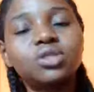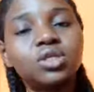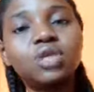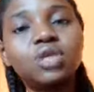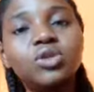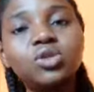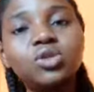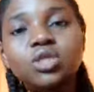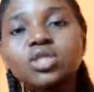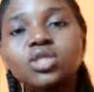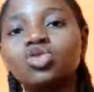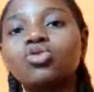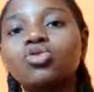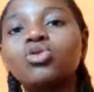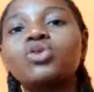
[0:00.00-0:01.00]
the email
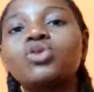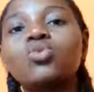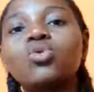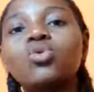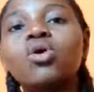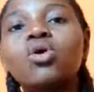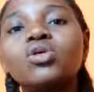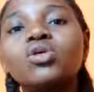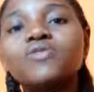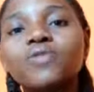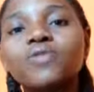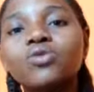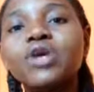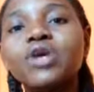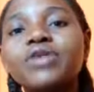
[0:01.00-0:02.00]
signature, it will
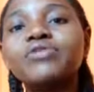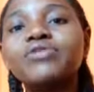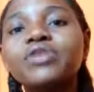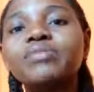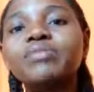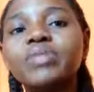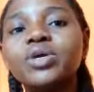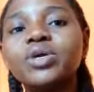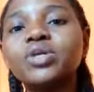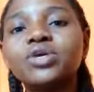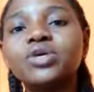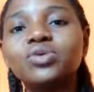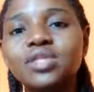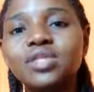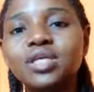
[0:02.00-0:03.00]
always follow every email
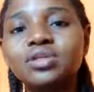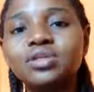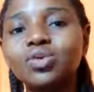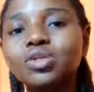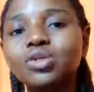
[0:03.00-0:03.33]
that you send.